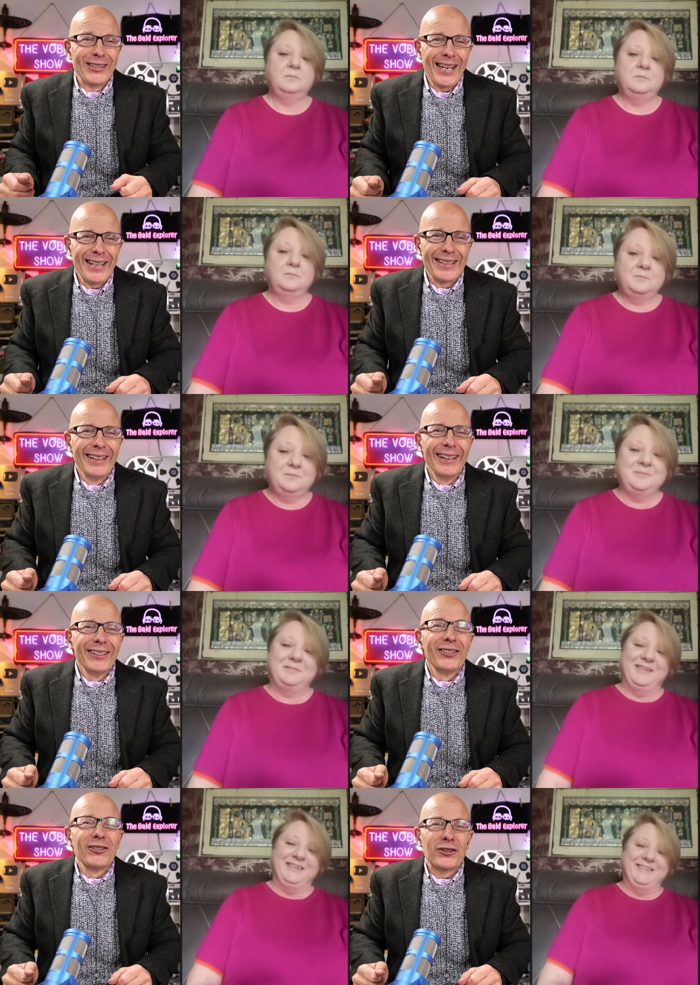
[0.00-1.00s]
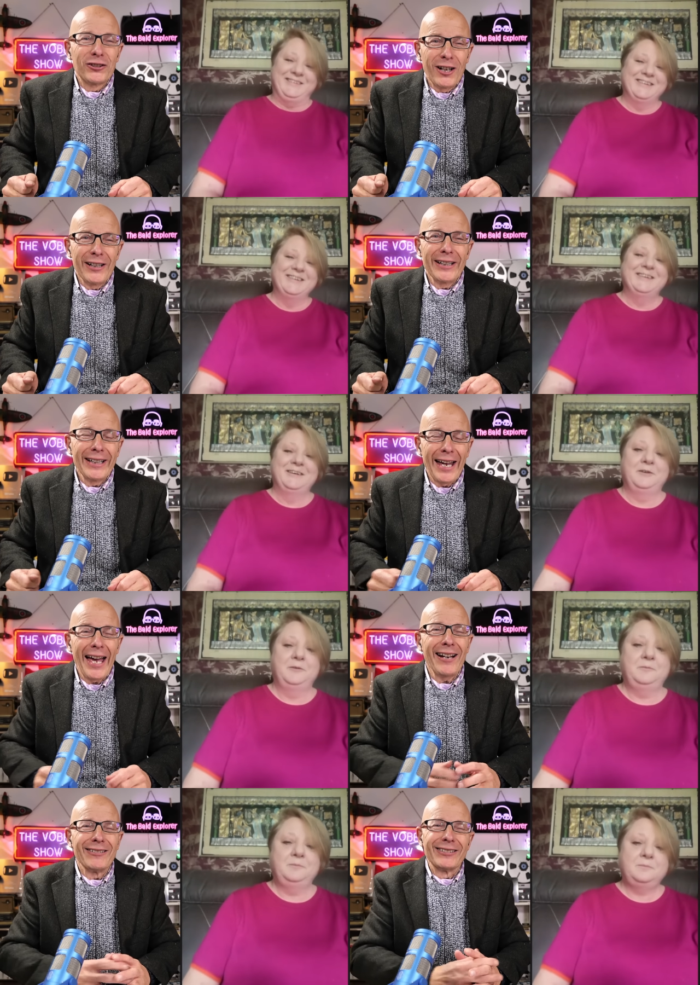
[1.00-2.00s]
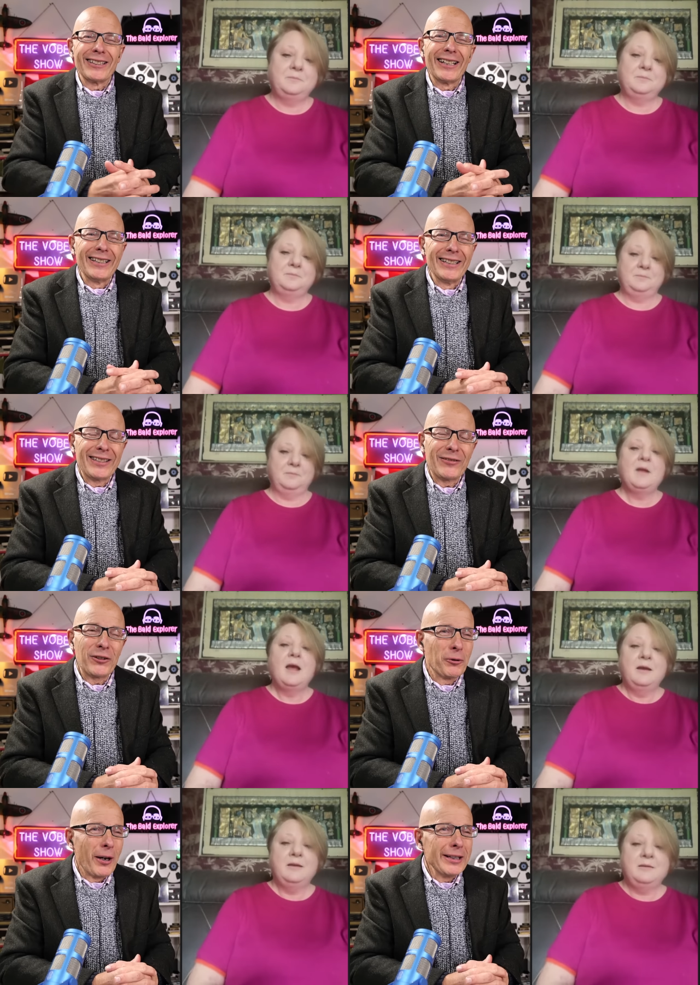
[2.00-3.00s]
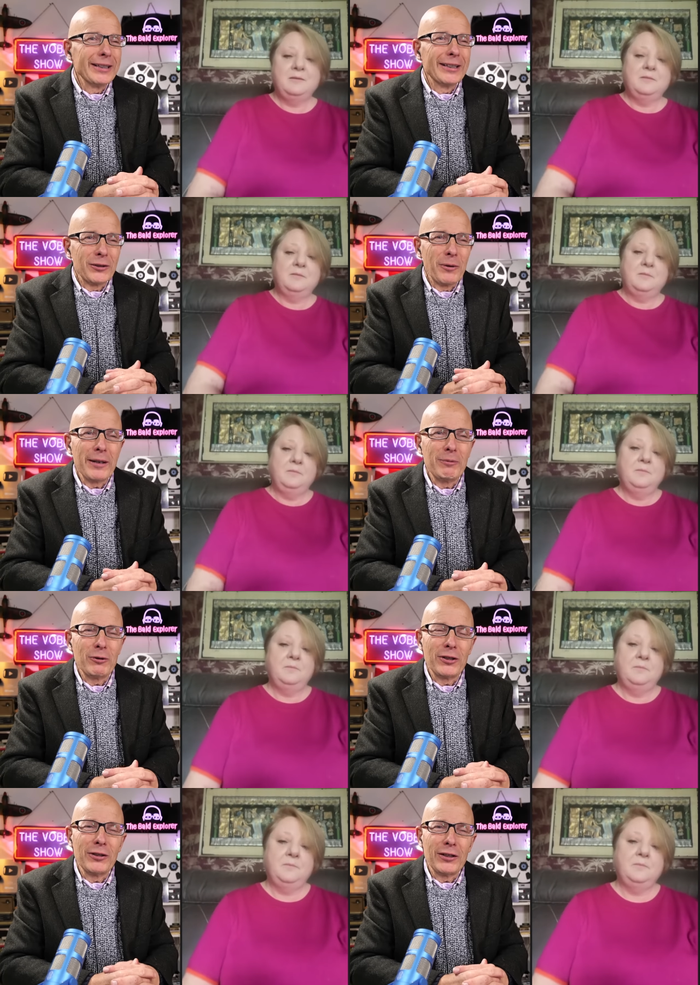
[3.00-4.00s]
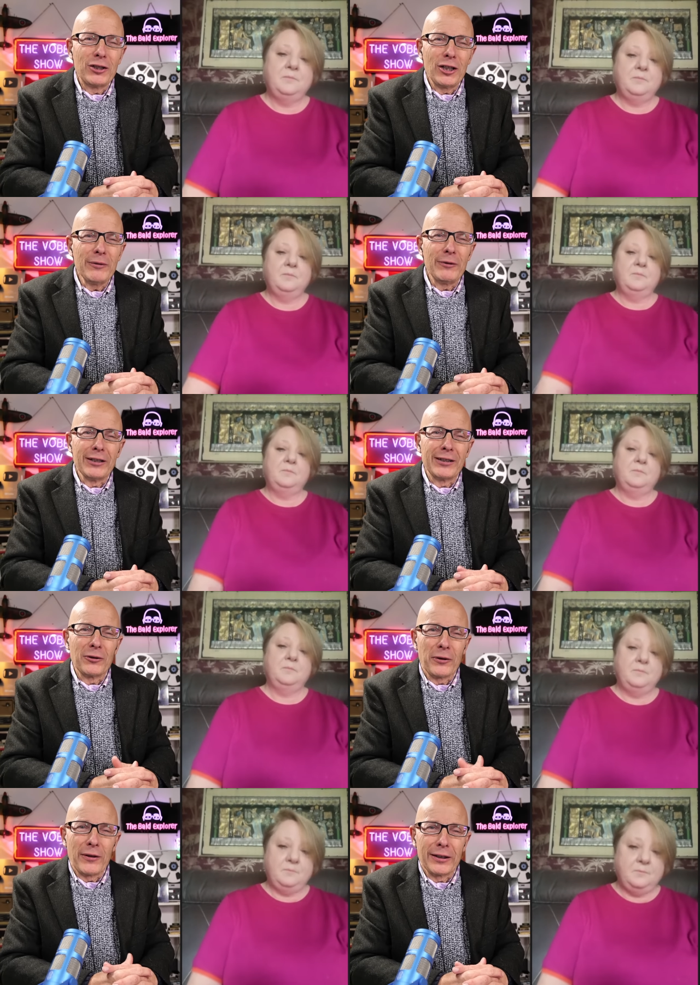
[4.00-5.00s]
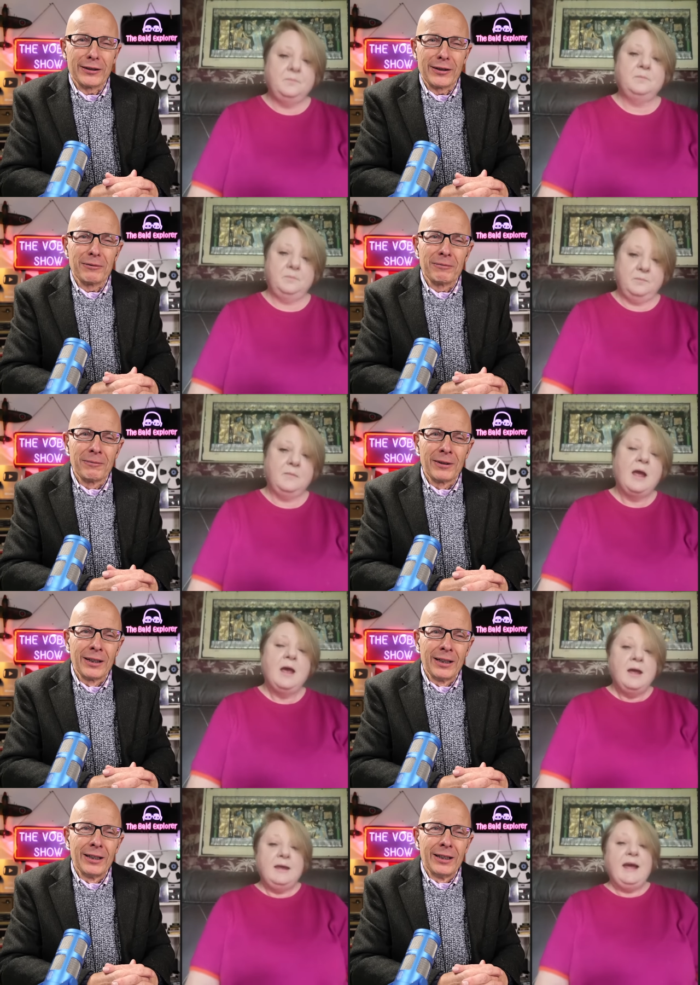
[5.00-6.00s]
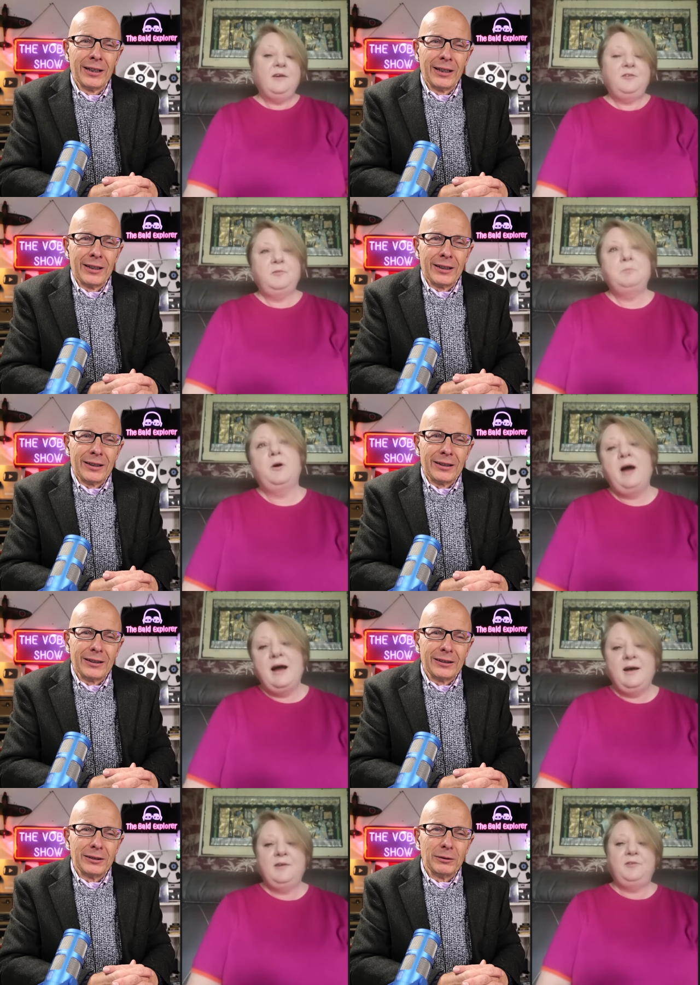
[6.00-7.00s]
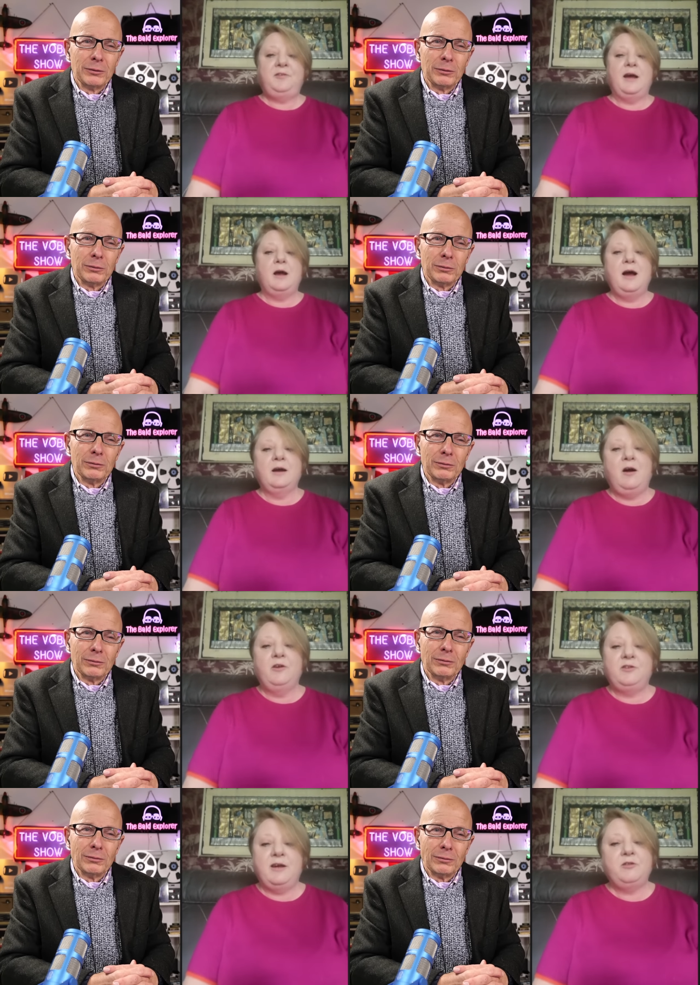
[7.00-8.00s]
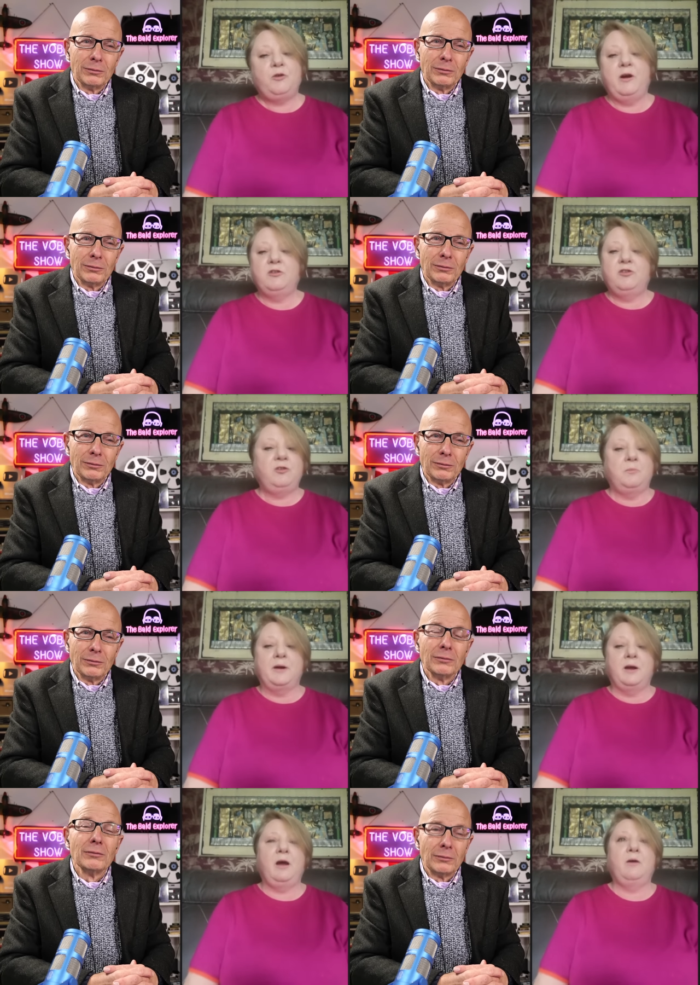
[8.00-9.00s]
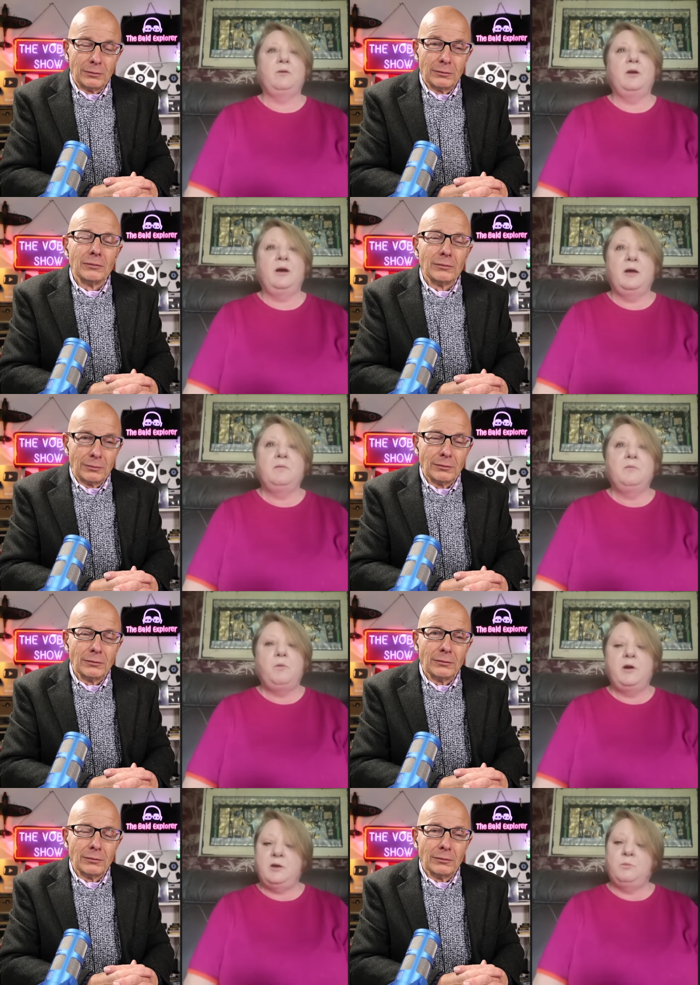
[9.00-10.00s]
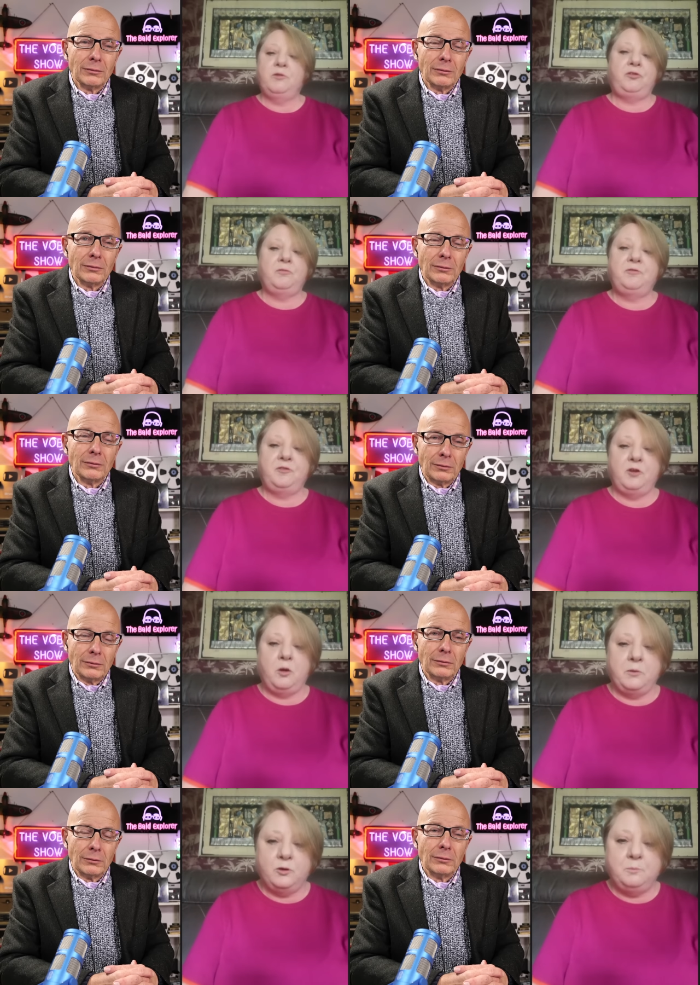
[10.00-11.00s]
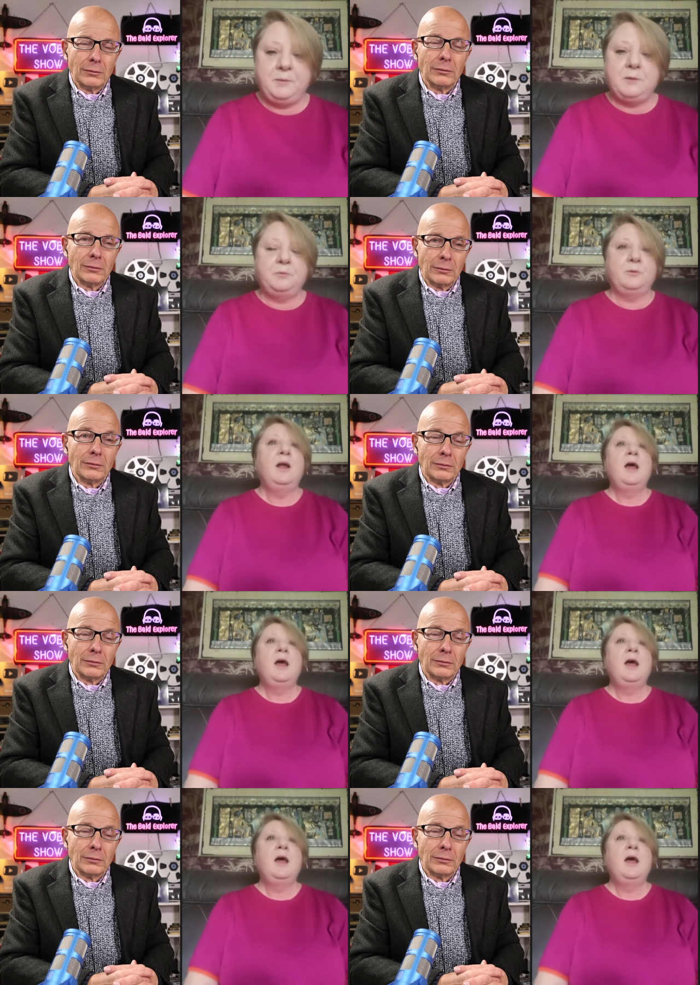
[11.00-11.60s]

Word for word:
Speaker 1: you said you're trying it out and it's great that you're able to achieve these sort of things
Speaker 2: Yes, but as I say, I can't take the credit on my own. Um, I'm working with some phenomenal people,